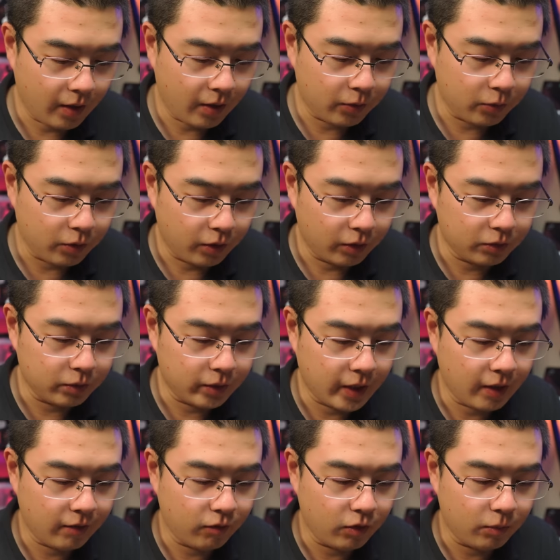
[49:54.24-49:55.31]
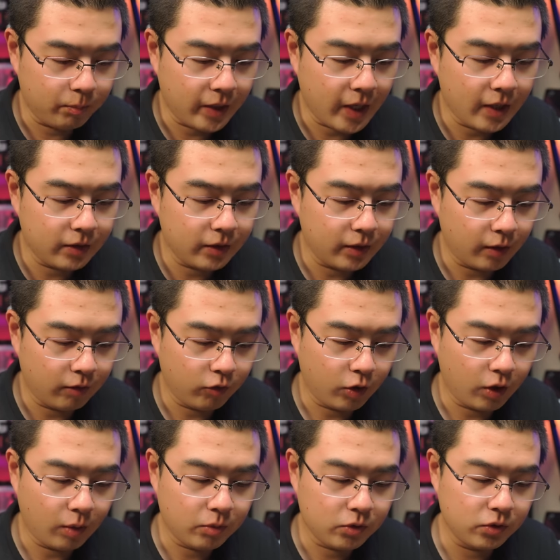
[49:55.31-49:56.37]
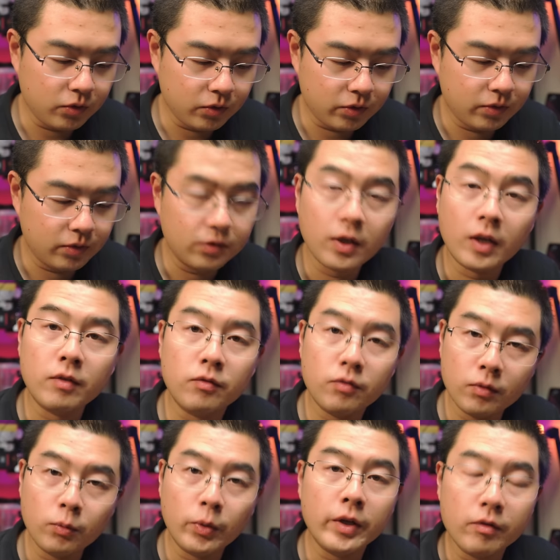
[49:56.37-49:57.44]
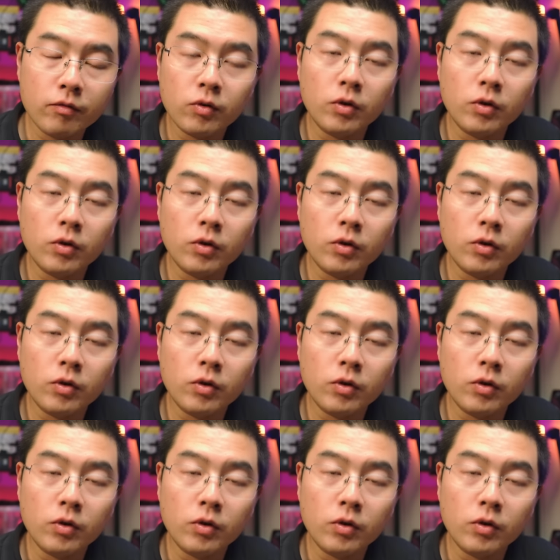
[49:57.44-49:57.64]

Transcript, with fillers: and you also have plenty of options that waiting